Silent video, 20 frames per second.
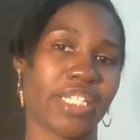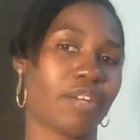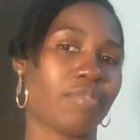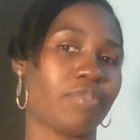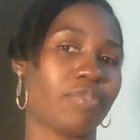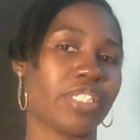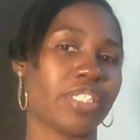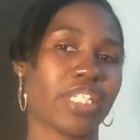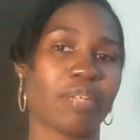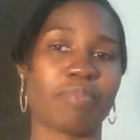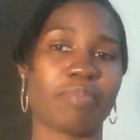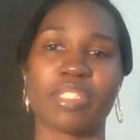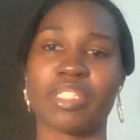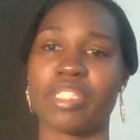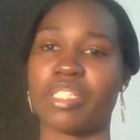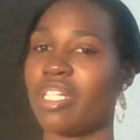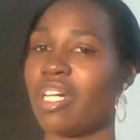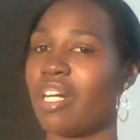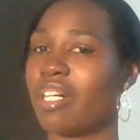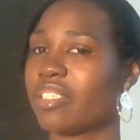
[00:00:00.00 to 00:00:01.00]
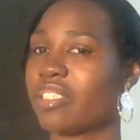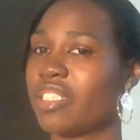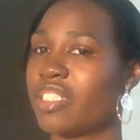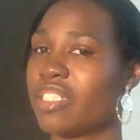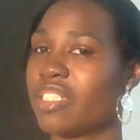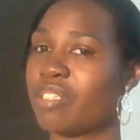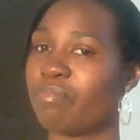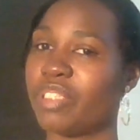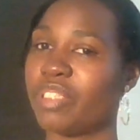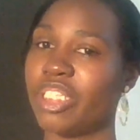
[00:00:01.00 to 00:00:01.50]
I was able to talk to
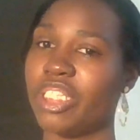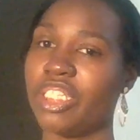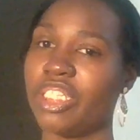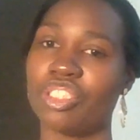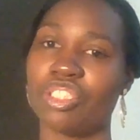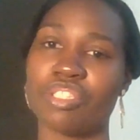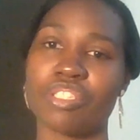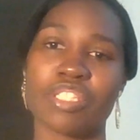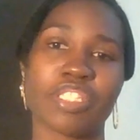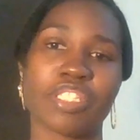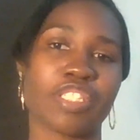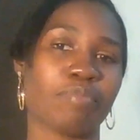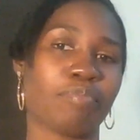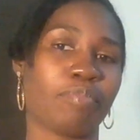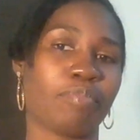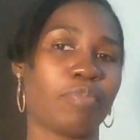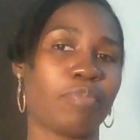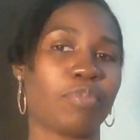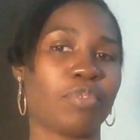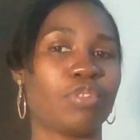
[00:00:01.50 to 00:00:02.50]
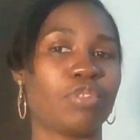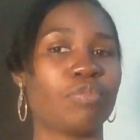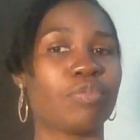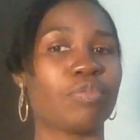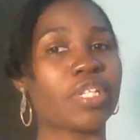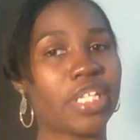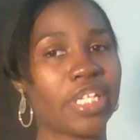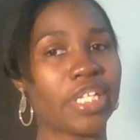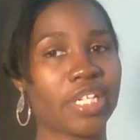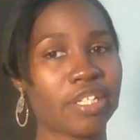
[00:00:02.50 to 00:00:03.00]
some teachers or some people who
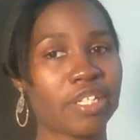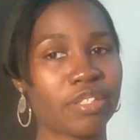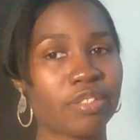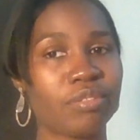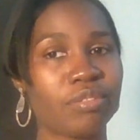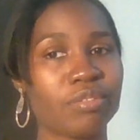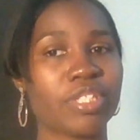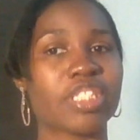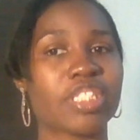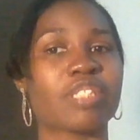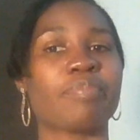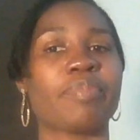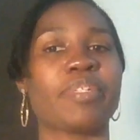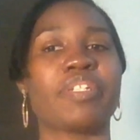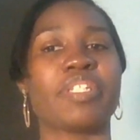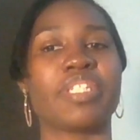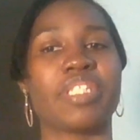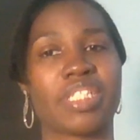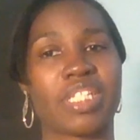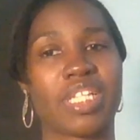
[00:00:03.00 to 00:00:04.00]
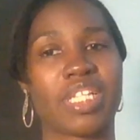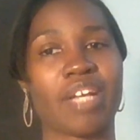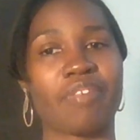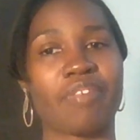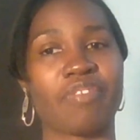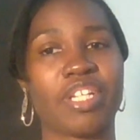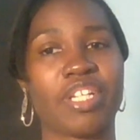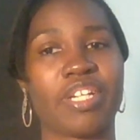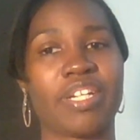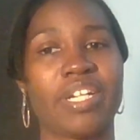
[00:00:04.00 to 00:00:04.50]
were there who experienced life
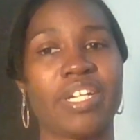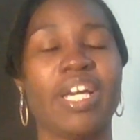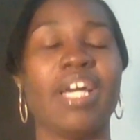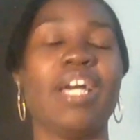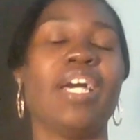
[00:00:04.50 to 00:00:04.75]
there.